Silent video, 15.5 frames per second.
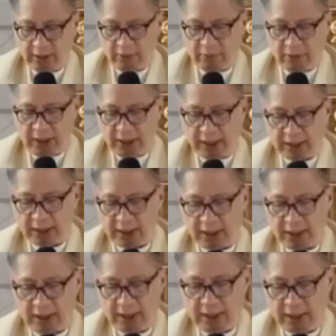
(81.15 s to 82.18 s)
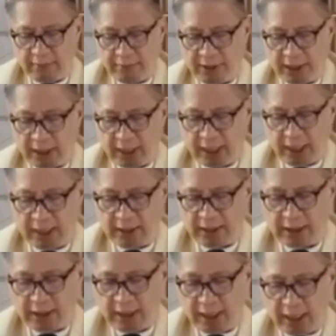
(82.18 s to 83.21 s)
will not he leave the
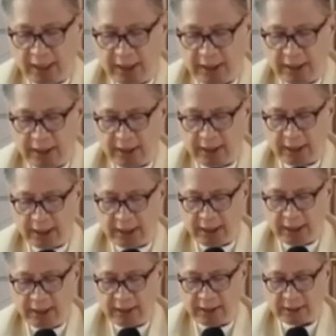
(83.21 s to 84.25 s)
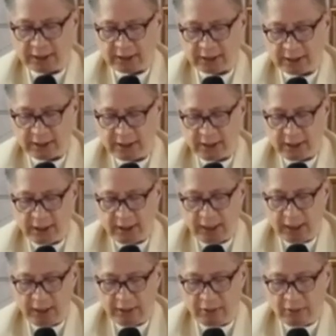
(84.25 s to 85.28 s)
99 in the hills
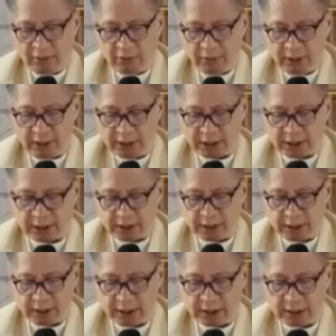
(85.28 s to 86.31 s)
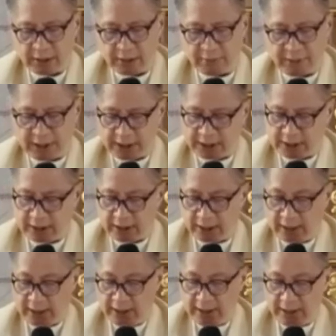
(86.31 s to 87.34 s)
and go in search of the
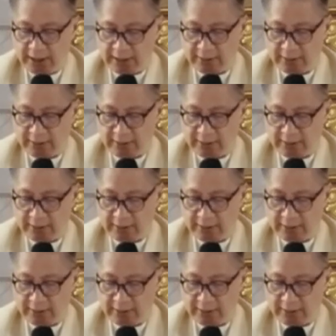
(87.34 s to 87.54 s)
stray?